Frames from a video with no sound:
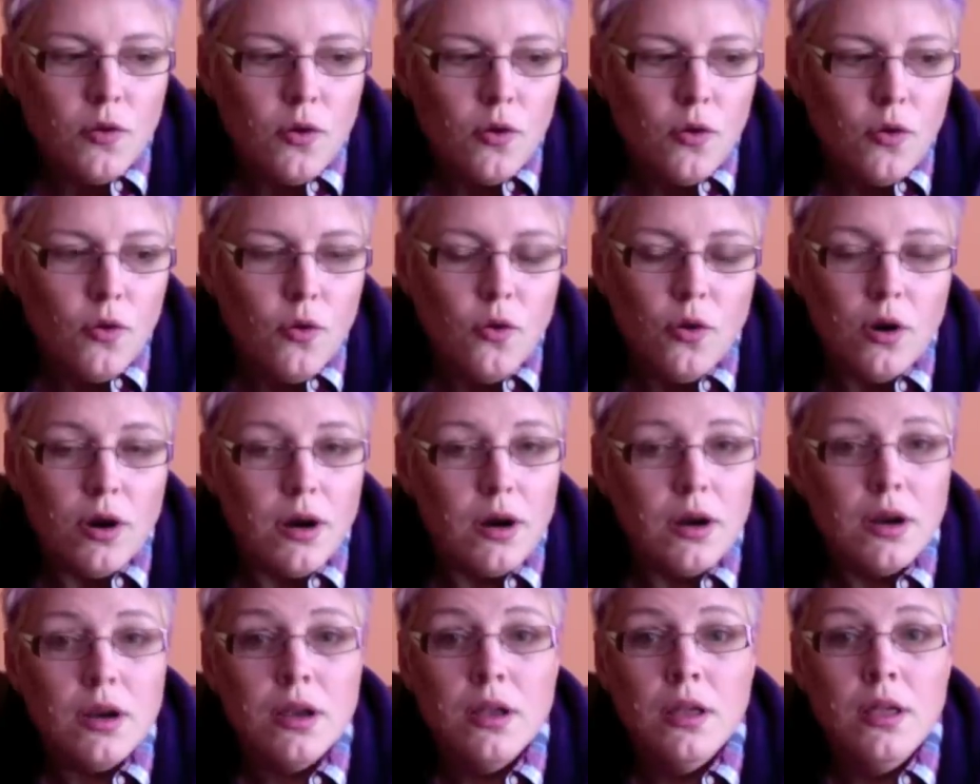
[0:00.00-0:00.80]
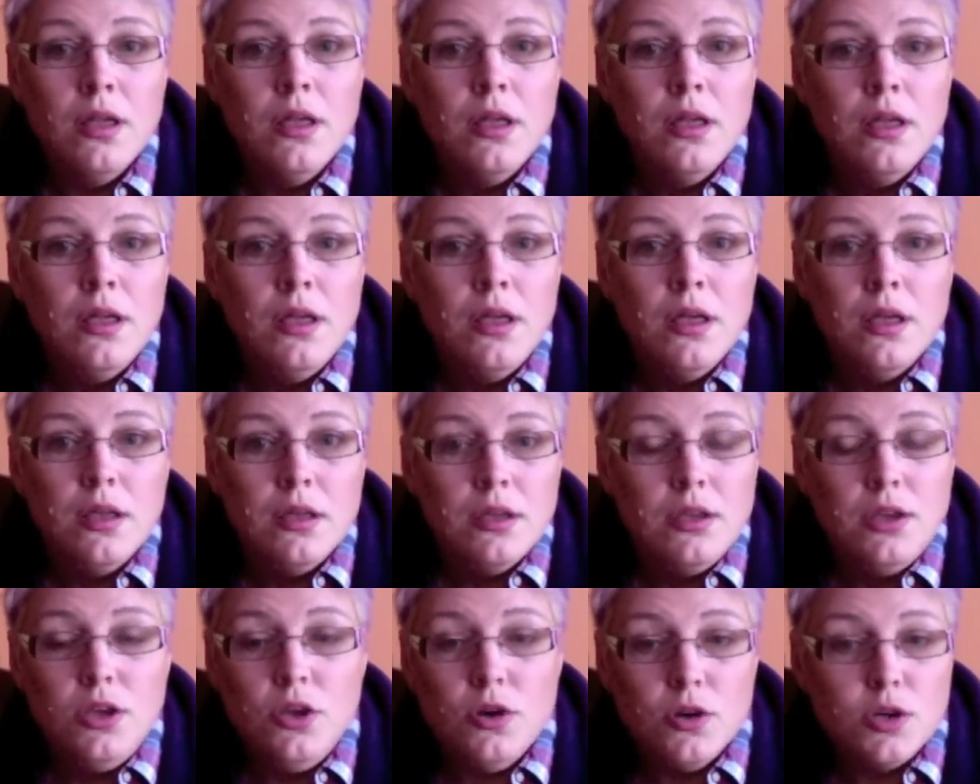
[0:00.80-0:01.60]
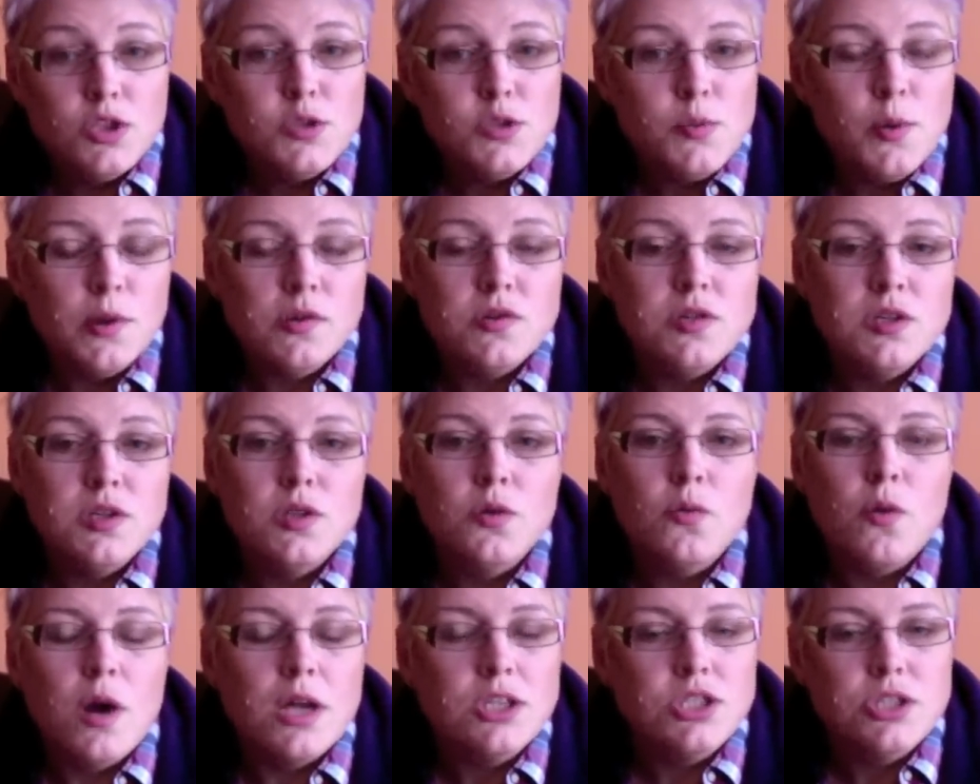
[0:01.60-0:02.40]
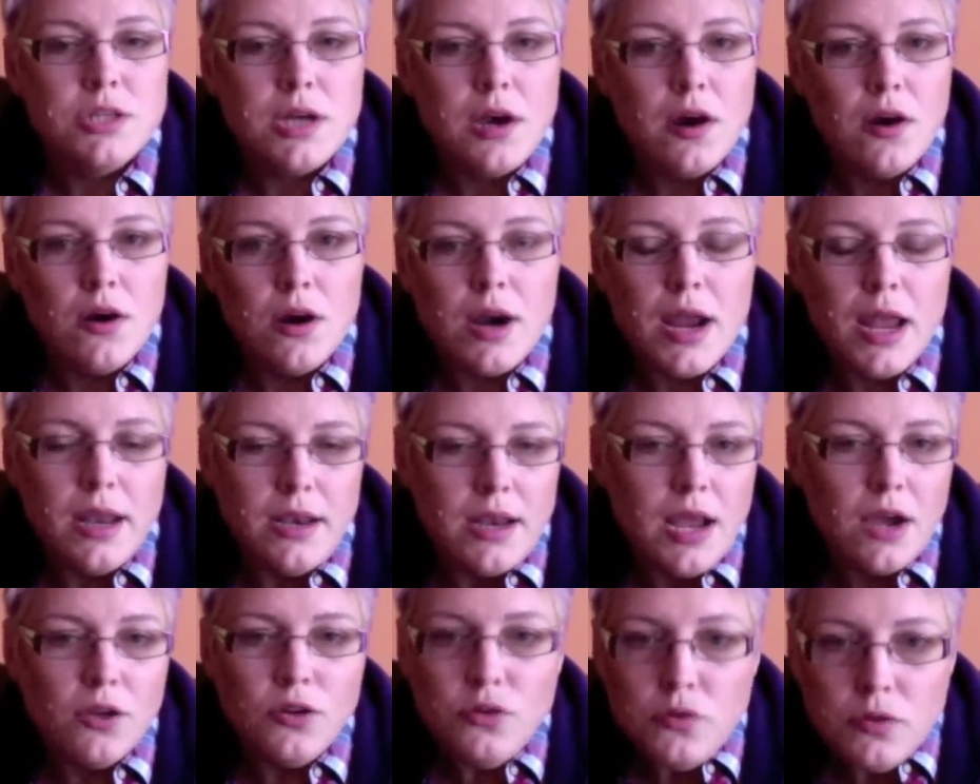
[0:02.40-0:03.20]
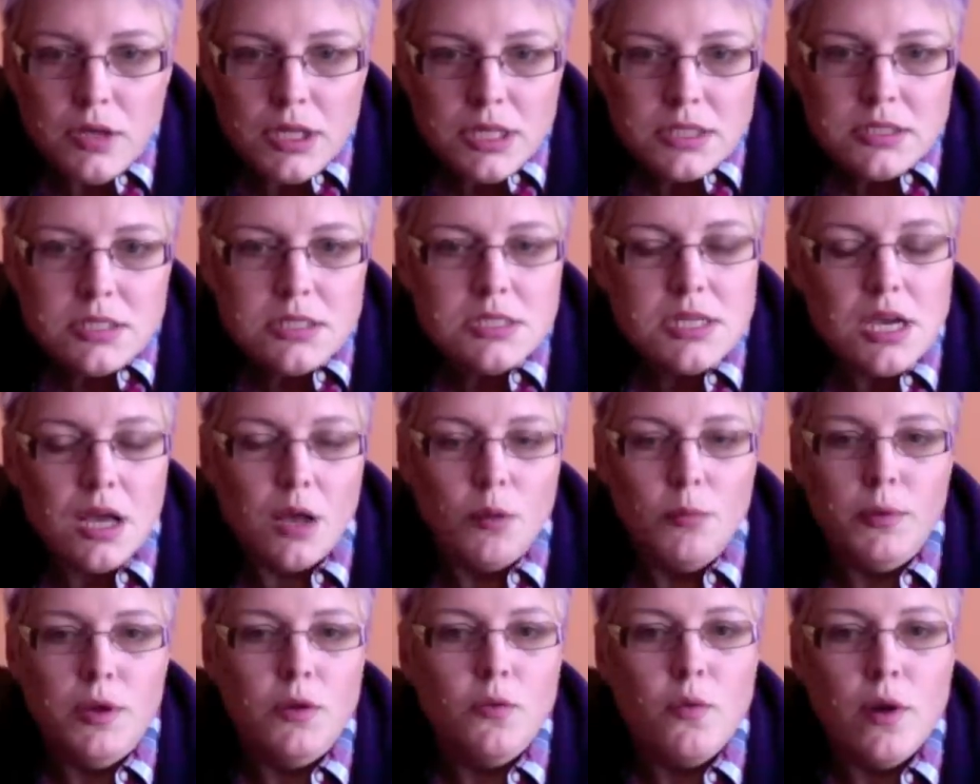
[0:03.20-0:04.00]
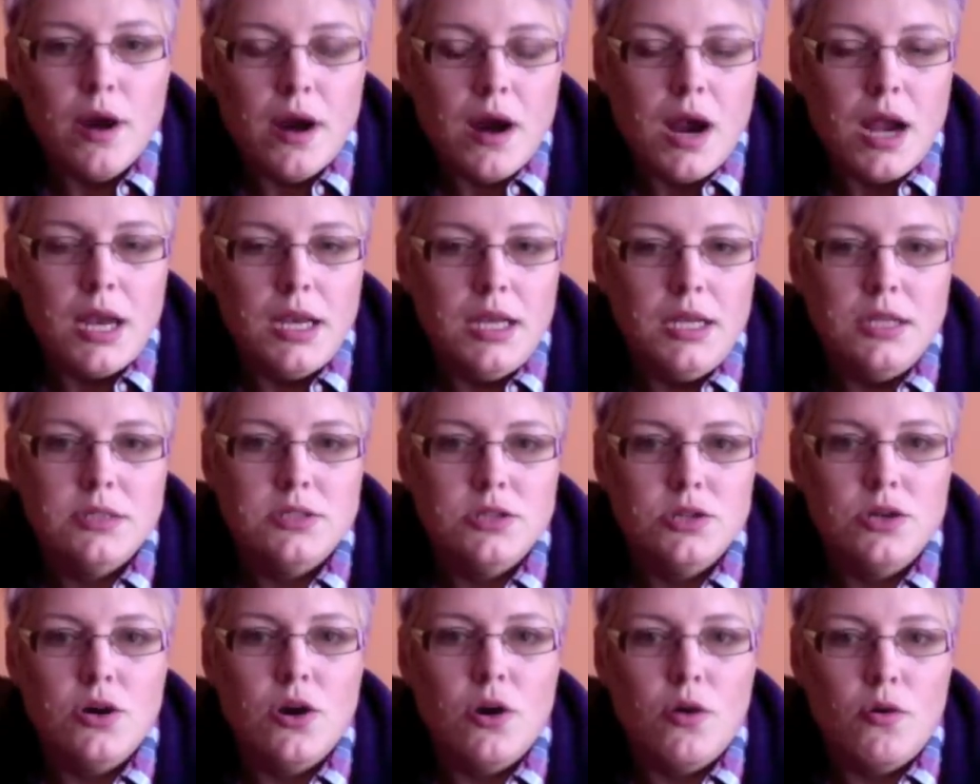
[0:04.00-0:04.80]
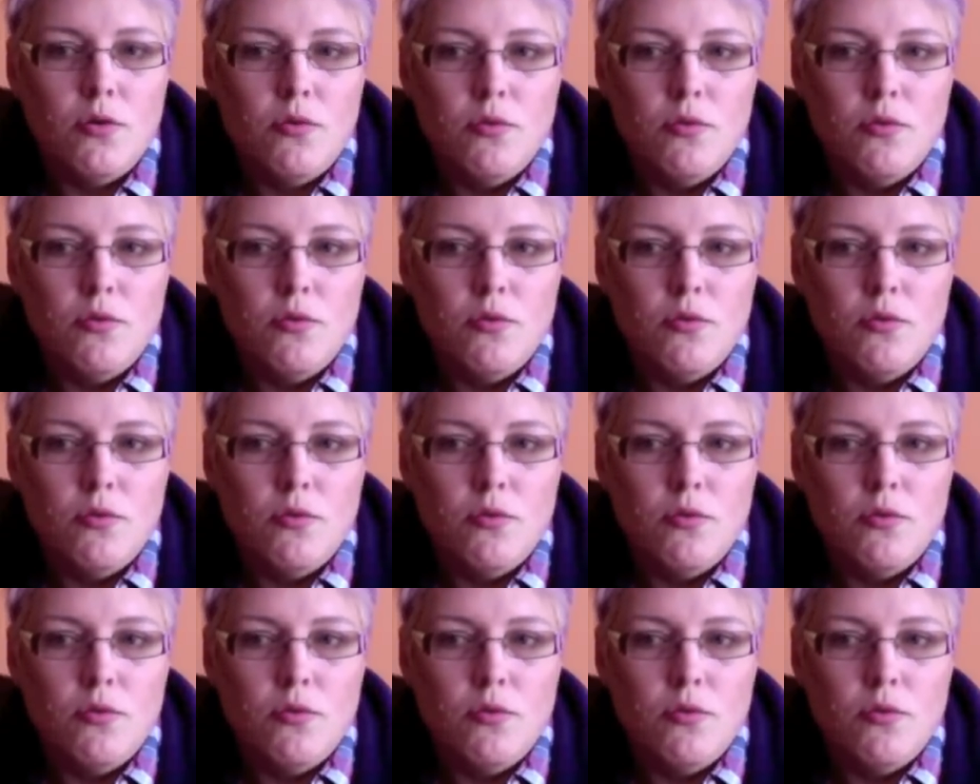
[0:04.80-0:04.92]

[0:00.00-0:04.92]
or you're exposing the watchtower and now you need to tell me where I need to go.